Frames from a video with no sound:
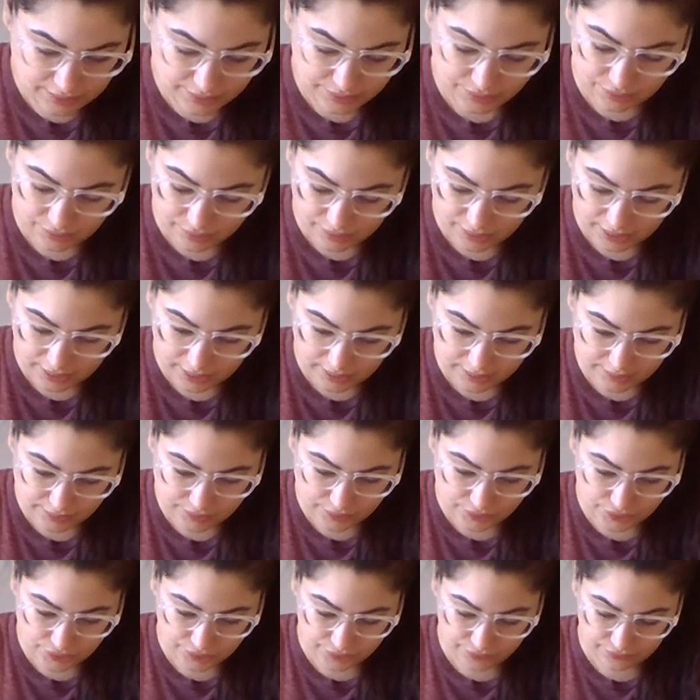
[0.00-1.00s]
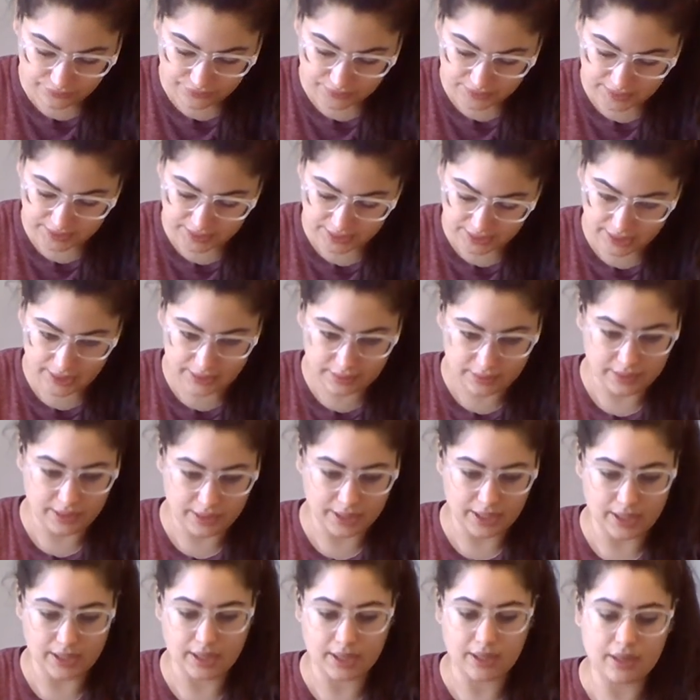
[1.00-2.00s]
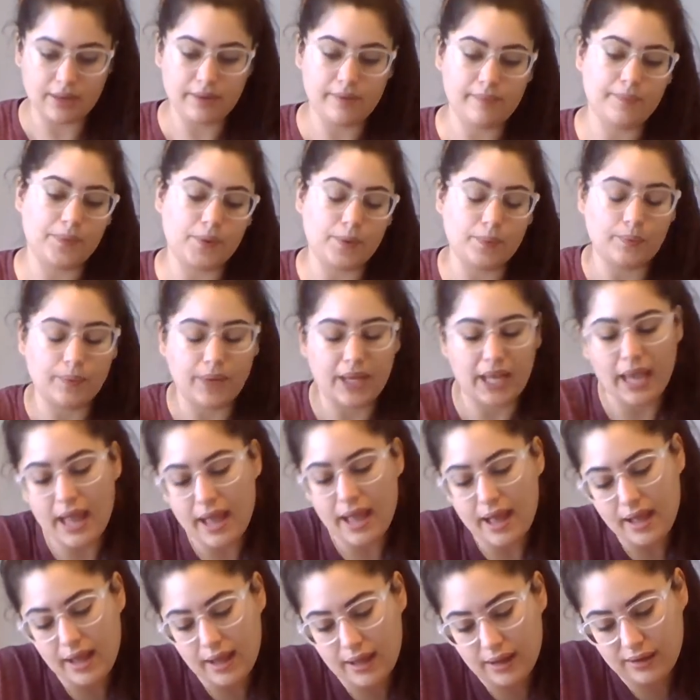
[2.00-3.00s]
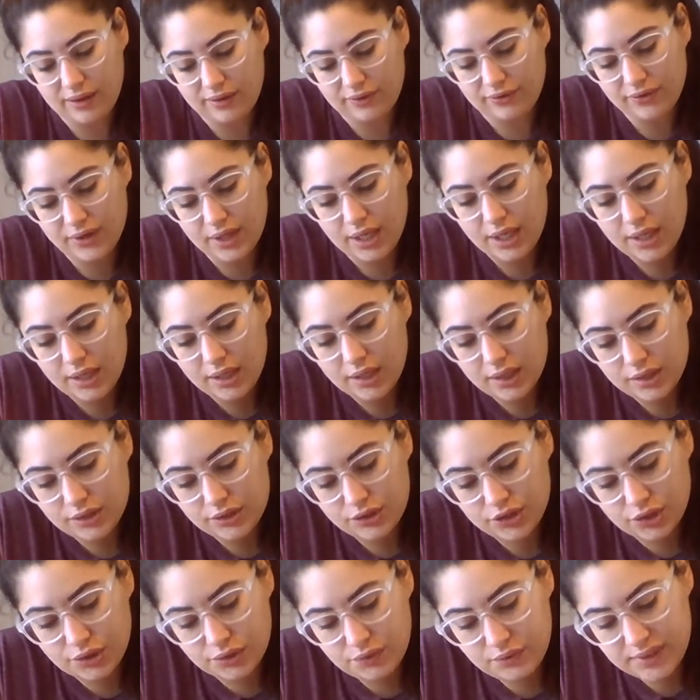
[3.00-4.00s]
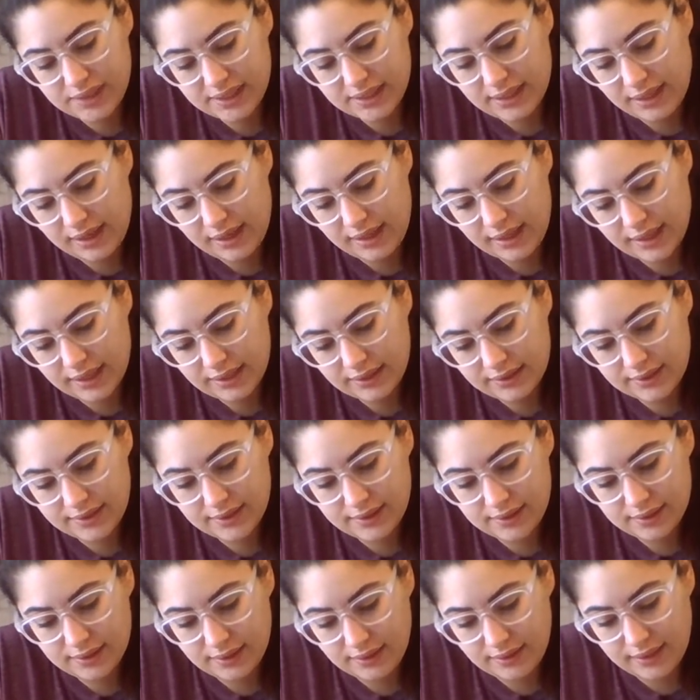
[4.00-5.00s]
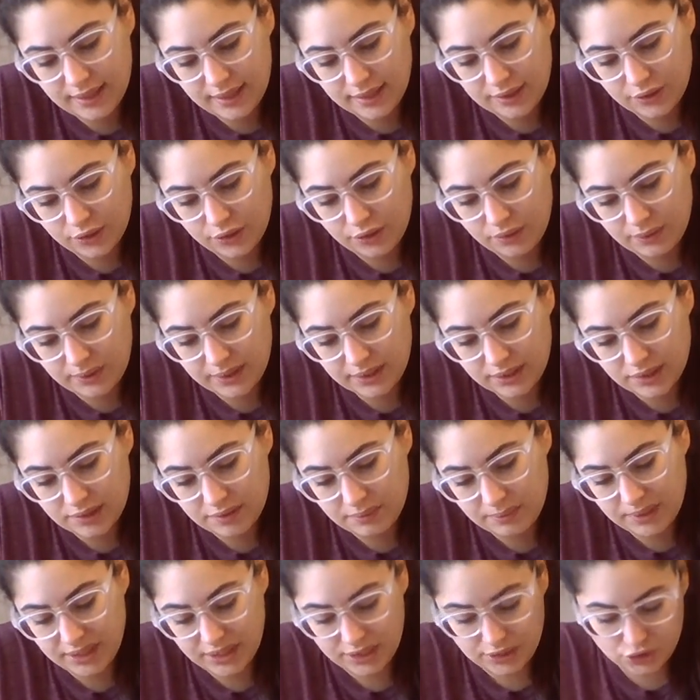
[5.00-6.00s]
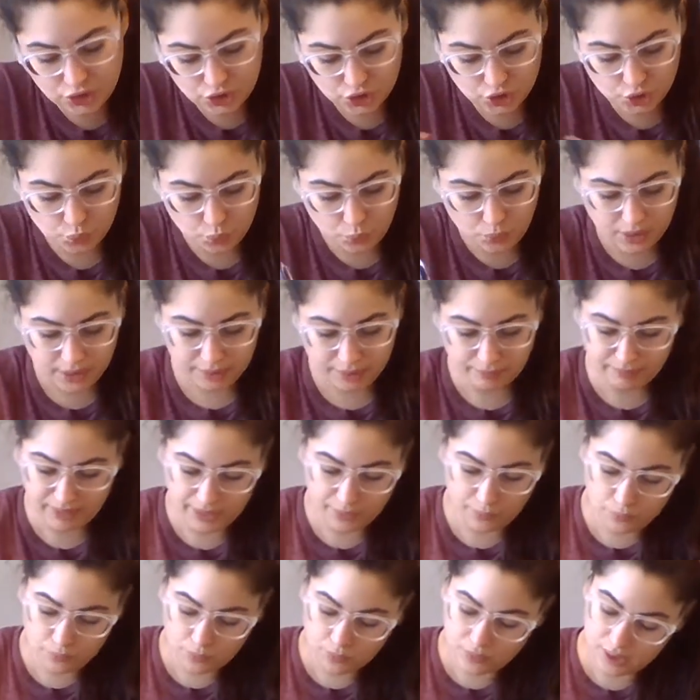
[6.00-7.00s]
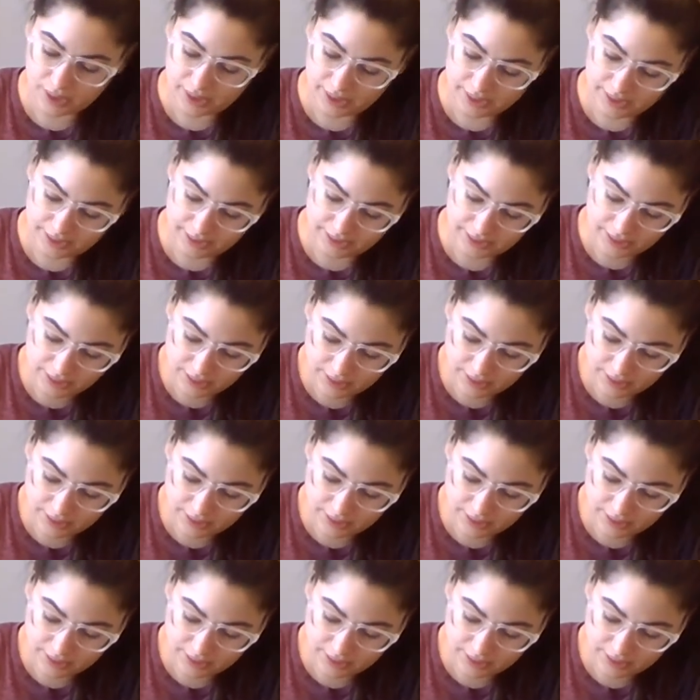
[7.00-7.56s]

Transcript: So then surface area, we have 2 sides that are going to be just 1 by 1.